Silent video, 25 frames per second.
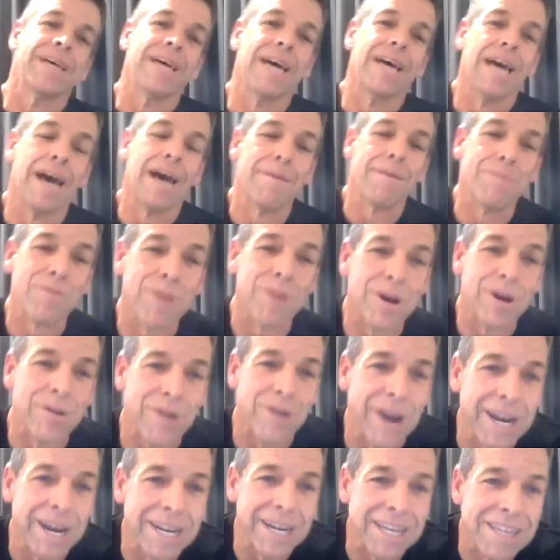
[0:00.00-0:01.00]
up to our
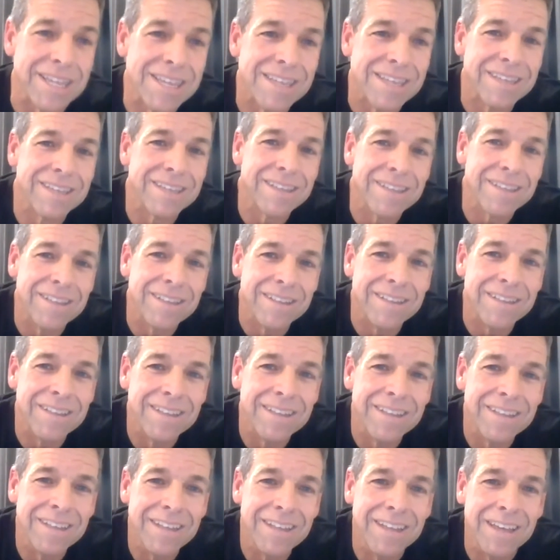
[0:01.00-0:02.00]
greatness.
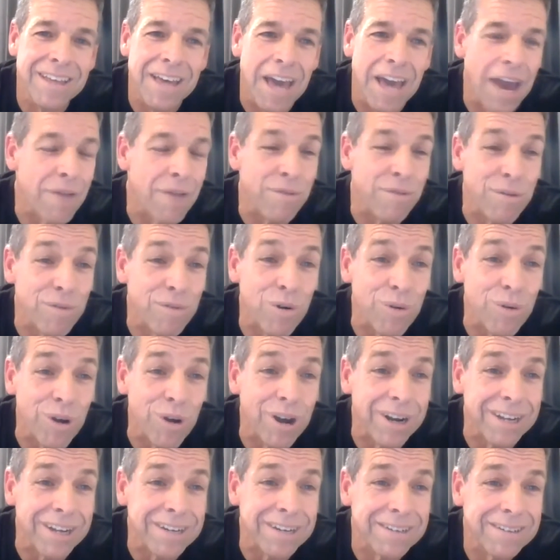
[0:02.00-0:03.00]
And we've all
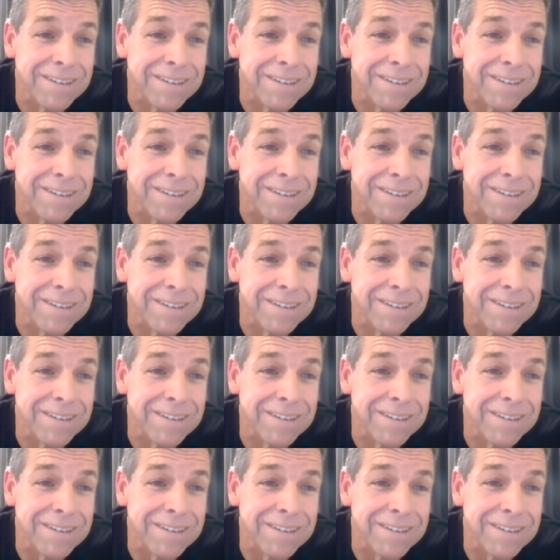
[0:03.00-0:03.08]
got it.